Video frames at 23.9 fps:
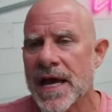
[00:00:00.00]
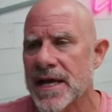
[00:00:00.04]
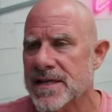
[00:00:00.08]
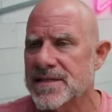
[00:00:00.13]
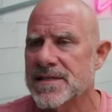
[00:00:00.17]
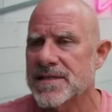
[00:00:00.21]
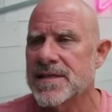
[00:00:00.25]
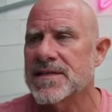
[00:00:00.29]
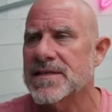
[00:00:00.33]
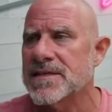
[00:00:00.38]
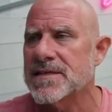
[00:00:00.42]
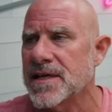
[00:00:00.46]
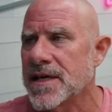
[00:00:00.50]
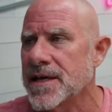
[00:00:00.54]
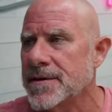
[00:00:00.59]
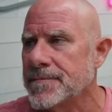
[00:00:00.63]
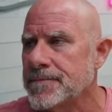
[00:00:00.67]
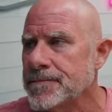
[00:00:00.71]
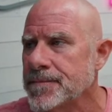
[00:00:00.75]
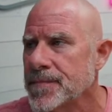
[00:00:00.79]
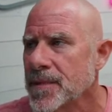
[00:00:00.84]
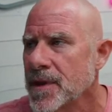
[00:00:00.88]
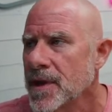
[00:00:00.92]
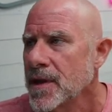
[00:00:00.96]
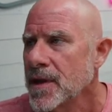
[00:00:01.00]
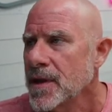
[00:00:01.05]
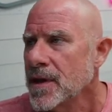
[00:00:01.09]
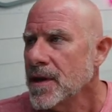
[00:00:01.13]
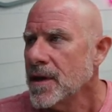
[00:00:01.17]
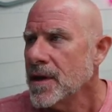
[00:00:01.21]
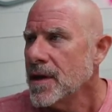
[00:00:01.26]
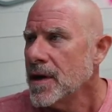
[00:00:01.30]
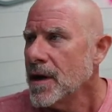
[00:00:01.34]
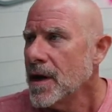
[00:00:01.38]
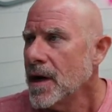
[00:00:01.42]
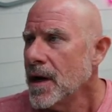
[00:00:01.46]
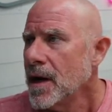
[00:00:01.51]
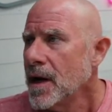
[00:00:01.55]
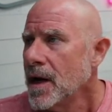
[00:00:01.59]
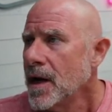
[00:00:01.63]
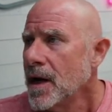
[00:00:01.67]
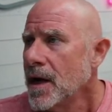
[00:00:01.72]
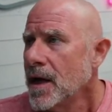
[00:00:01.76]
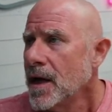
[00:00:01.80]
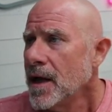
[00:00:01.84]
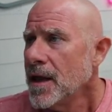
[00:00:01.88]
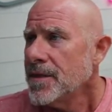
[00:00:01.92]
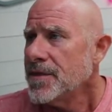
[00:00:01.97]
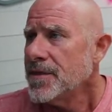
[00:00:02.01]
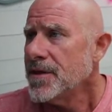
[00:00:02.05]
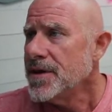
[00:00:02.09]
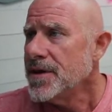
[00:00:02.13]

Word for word: SEC. The